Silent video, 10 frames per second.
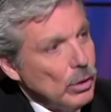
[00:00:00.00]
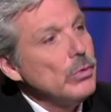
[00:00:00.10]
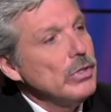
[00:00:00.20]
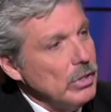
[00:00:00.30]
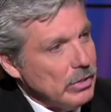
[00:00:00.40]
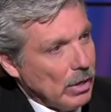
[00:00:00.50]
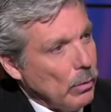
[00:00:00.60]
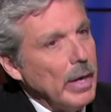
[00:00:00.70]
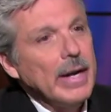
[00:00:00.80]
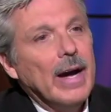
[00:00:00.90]
the dosages are
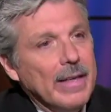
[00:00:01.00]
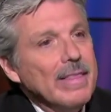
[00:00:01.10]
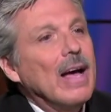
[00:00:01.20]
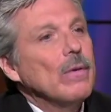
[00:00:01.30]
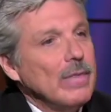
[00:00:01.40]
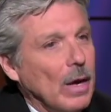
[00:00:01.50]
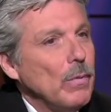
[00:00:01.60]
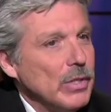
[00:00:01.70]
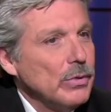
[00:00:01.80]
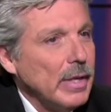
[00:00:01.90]
quite high, not
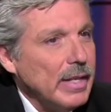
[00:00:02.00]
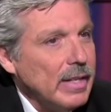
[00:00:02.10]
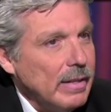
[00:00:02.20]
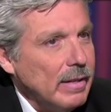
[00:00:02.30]
what you get in